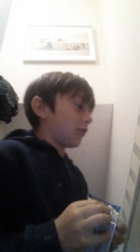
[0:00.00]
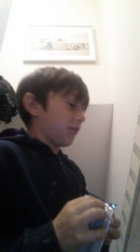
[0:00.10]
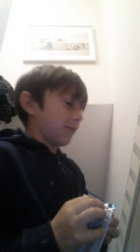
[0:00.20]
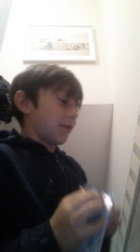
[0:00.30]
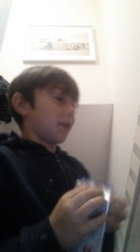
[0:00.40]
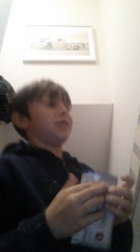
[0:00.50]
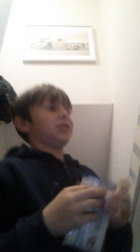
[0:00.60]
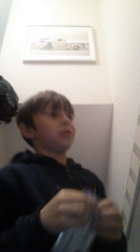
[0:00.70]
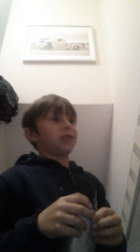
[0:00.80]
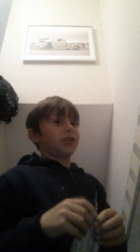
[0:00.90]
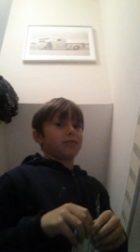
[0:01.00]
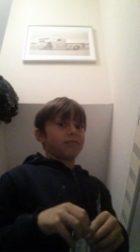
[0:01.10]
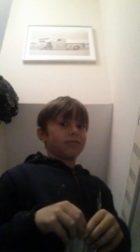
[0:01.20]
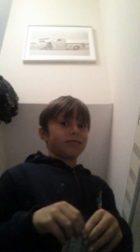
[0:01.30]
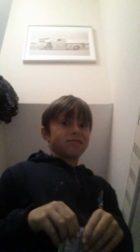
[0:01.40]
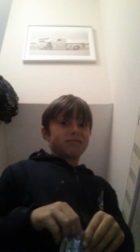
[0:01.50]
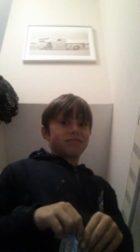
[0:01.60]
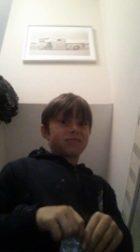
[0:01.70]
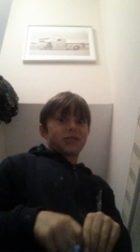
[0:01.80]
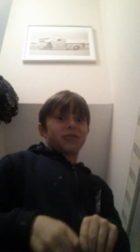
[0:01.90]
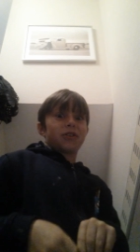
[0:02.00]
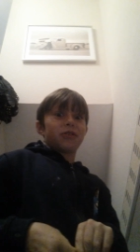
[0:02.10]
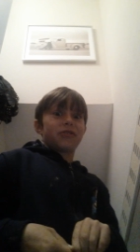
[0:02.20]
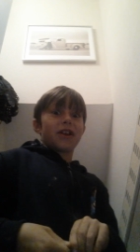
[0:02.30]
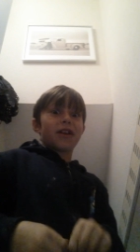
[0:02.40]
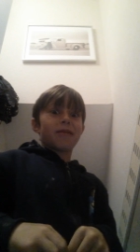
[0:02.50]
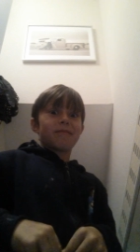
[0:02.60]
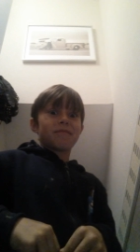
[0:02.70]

watching mum doing her crochet